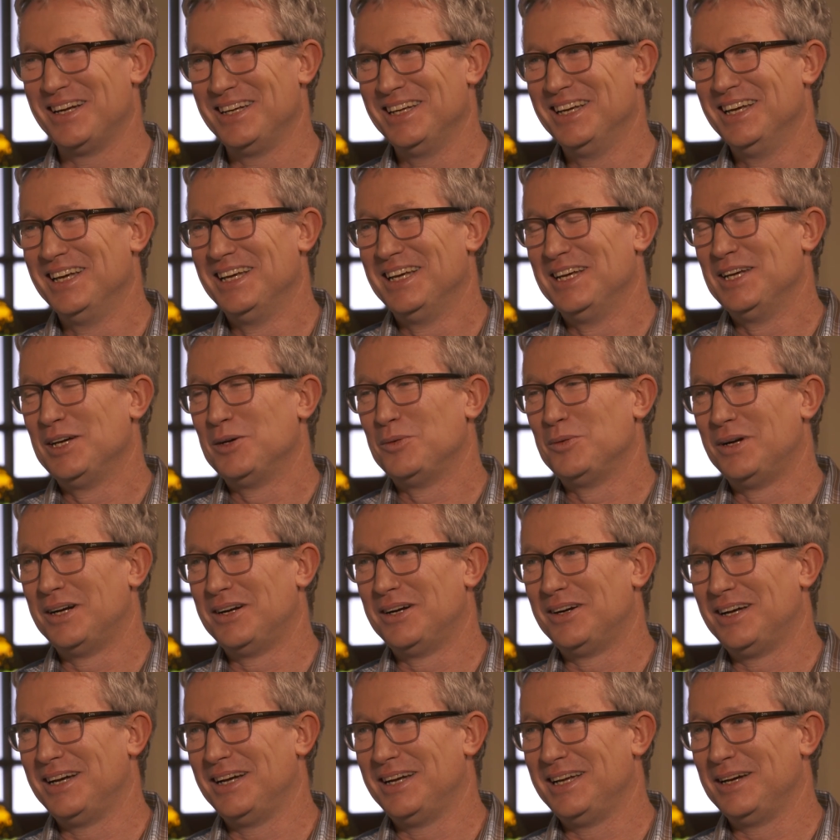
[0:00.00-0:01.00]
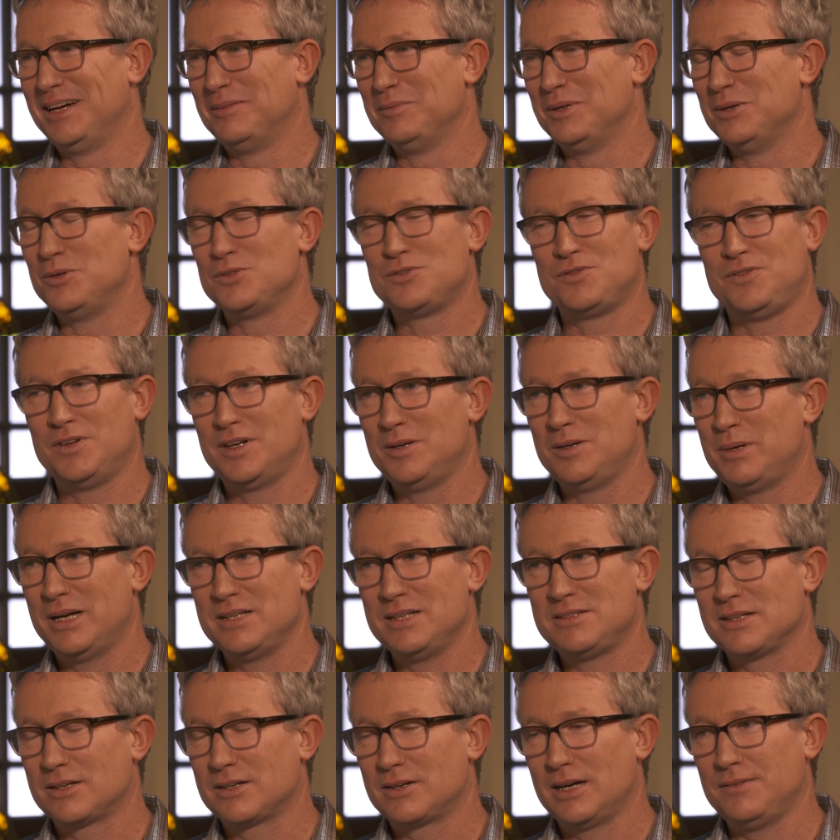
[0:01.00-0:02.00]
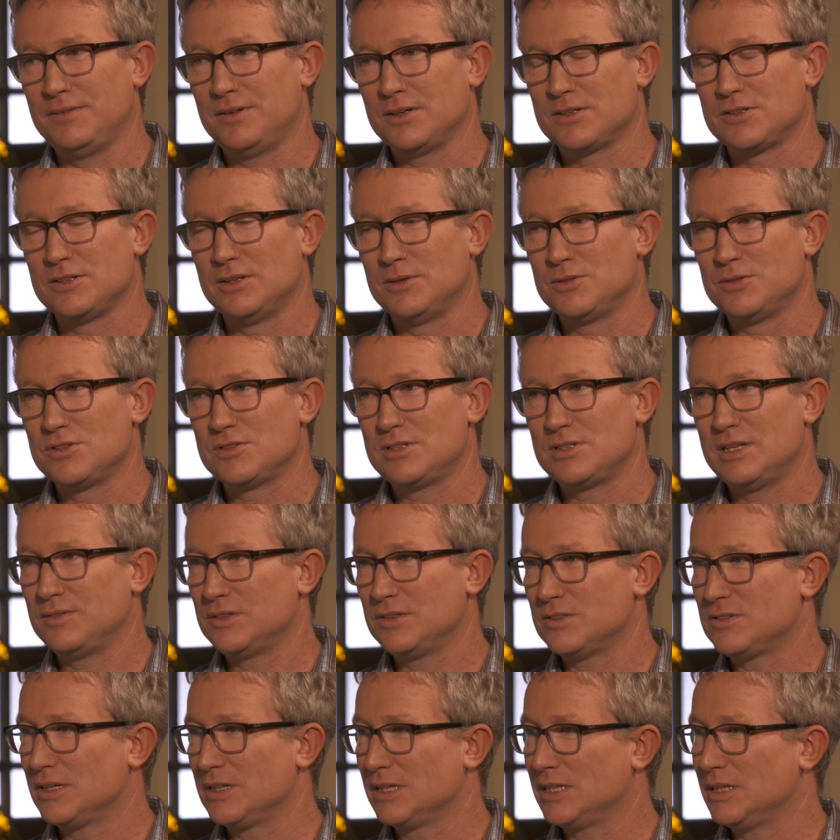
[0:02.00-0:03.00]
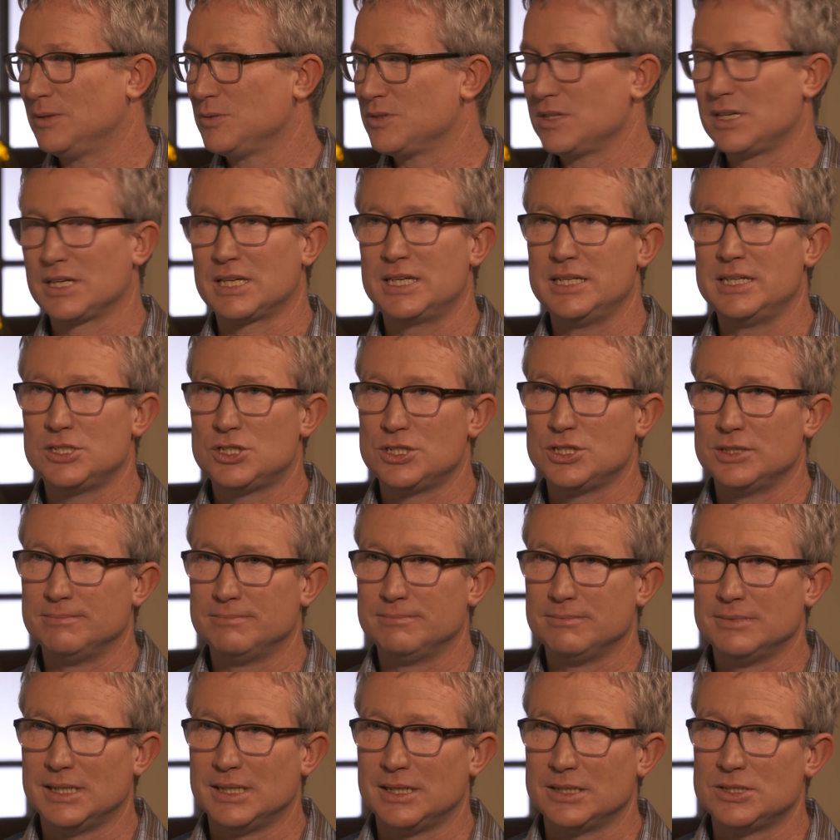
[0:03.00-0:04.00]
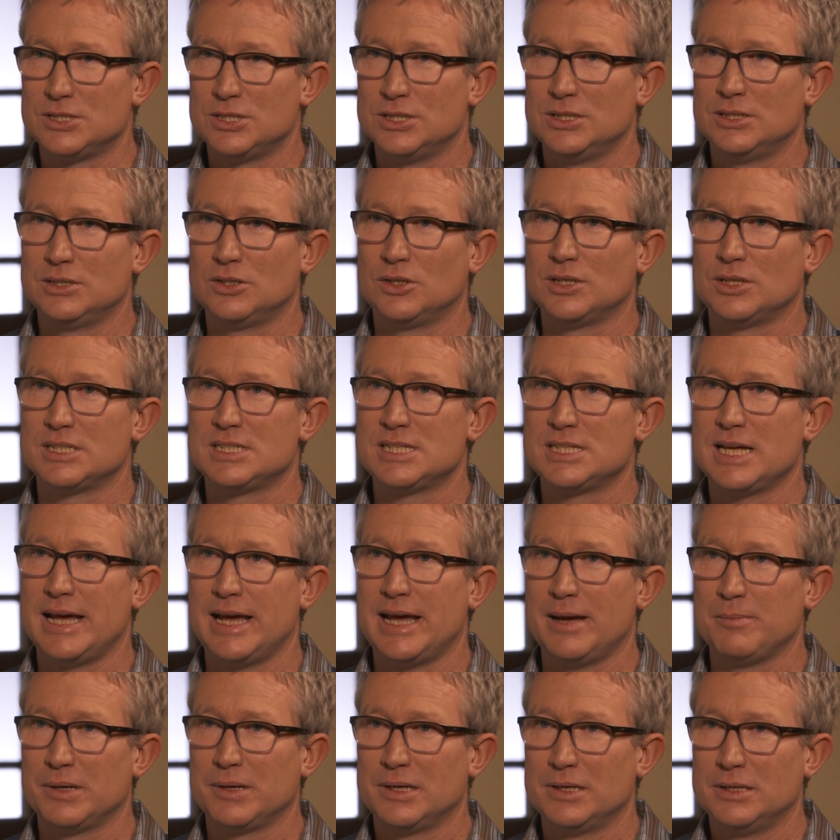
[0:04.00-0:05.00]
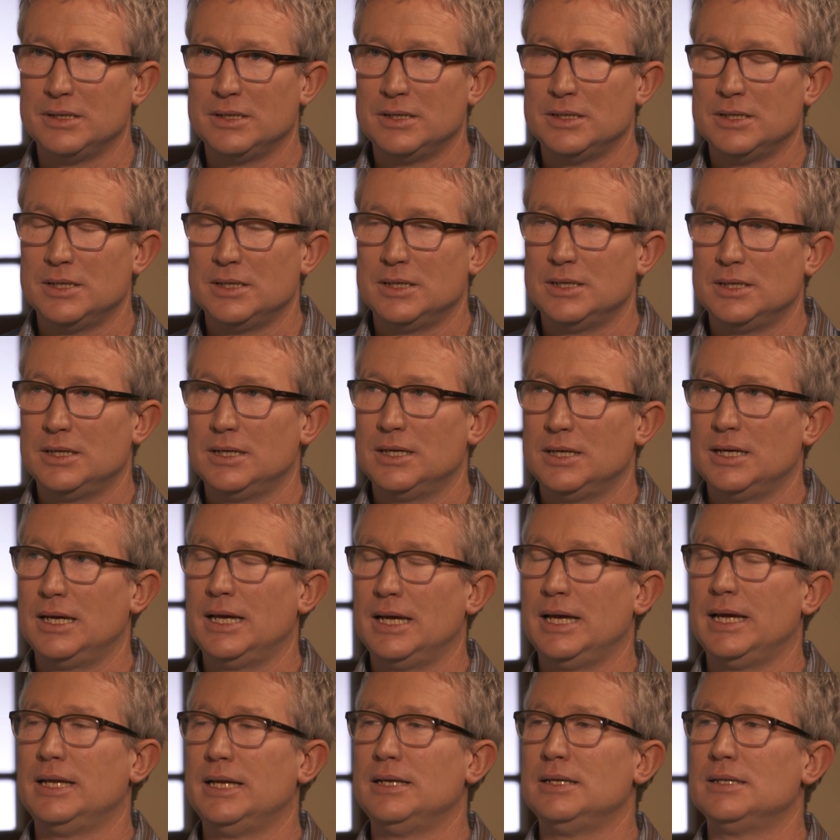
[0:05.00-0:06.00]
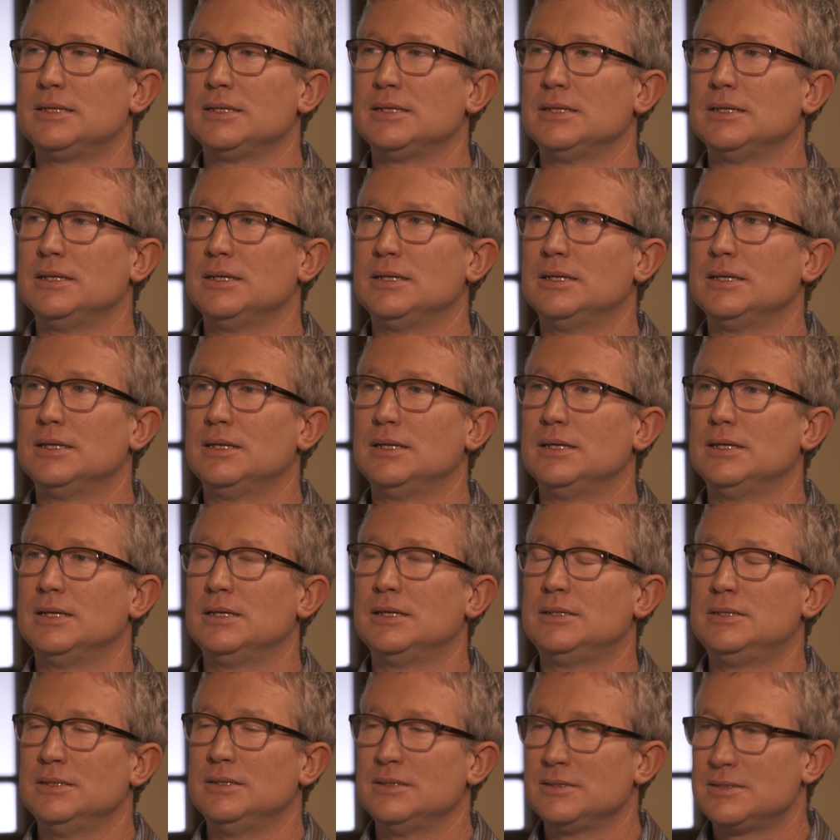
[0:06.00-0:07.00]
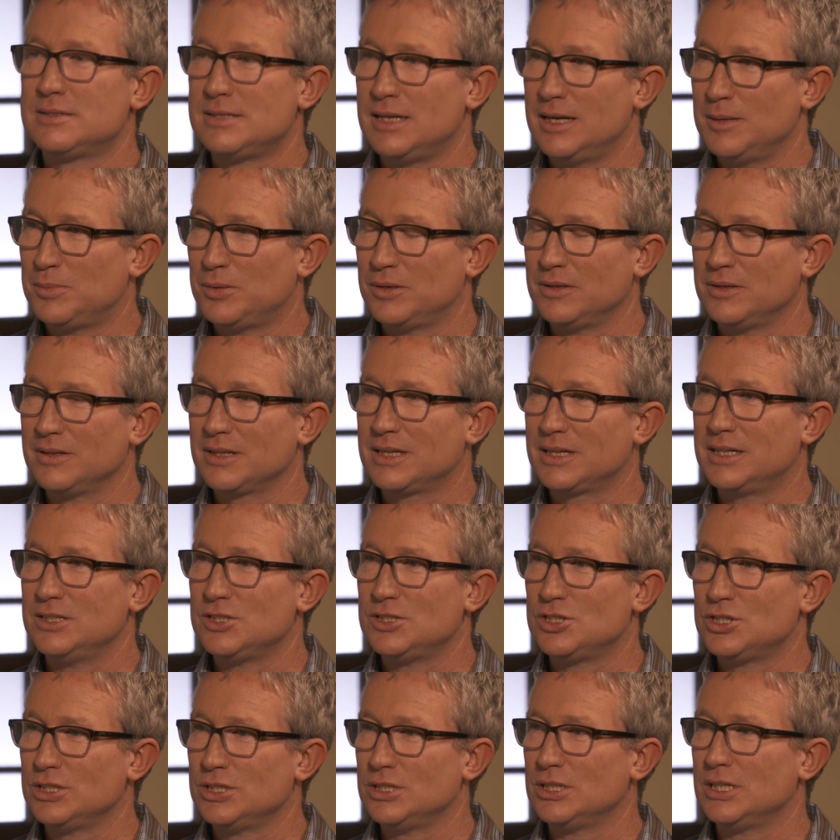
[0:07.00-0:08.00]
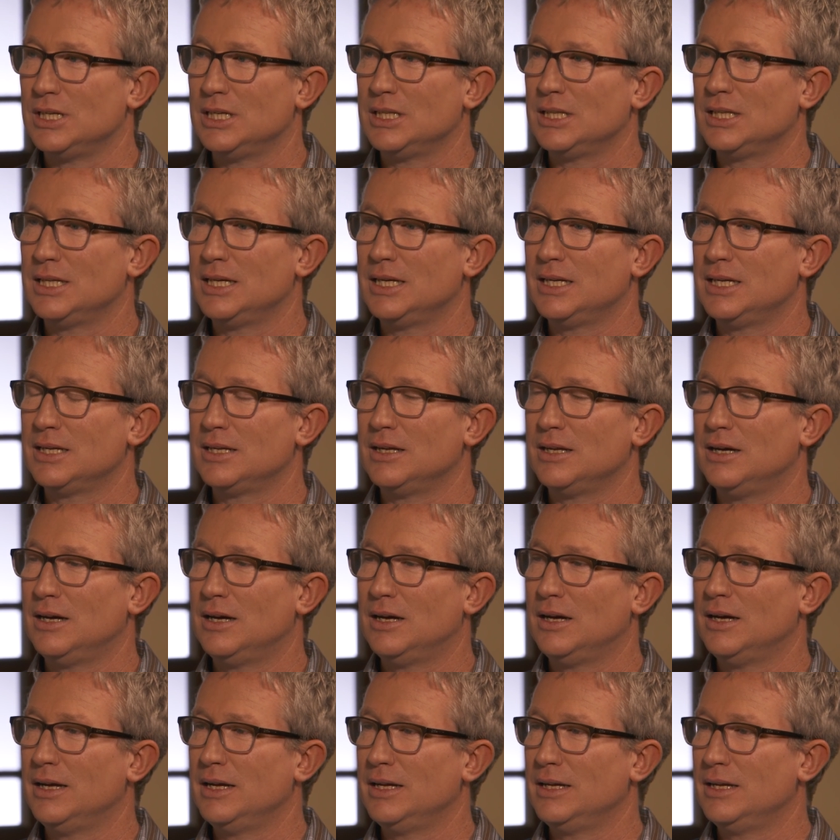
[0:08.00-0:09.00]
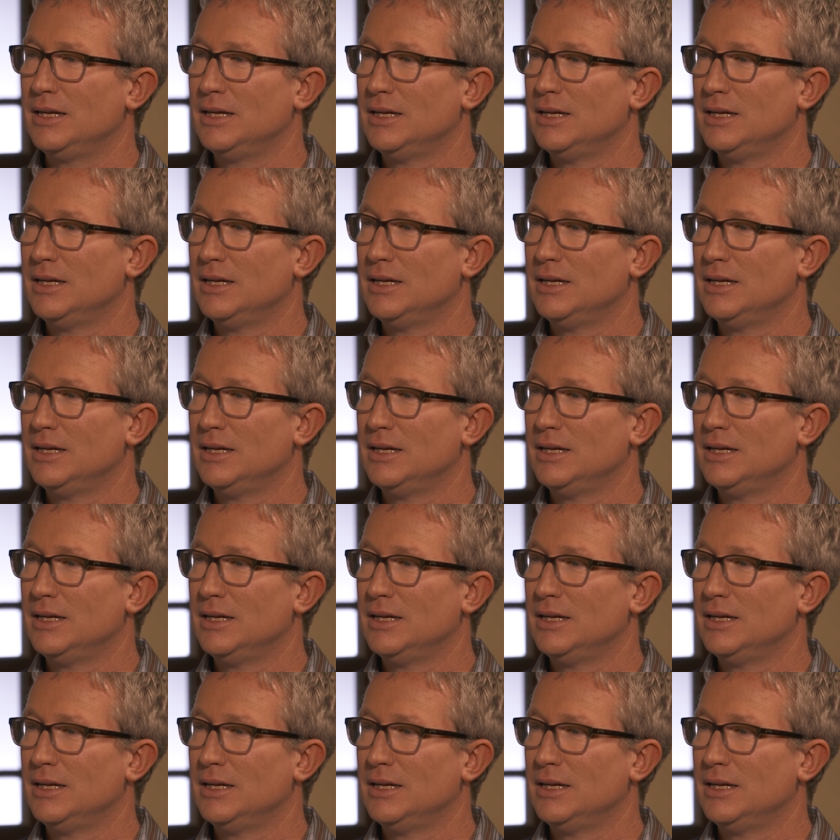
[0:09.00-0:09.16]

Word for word: I where I um, it was very basic graphics, and I was just having this thing, and I was in a kitchen, and I turned on a tap, and I turned this tap on in the kitchen, and then I,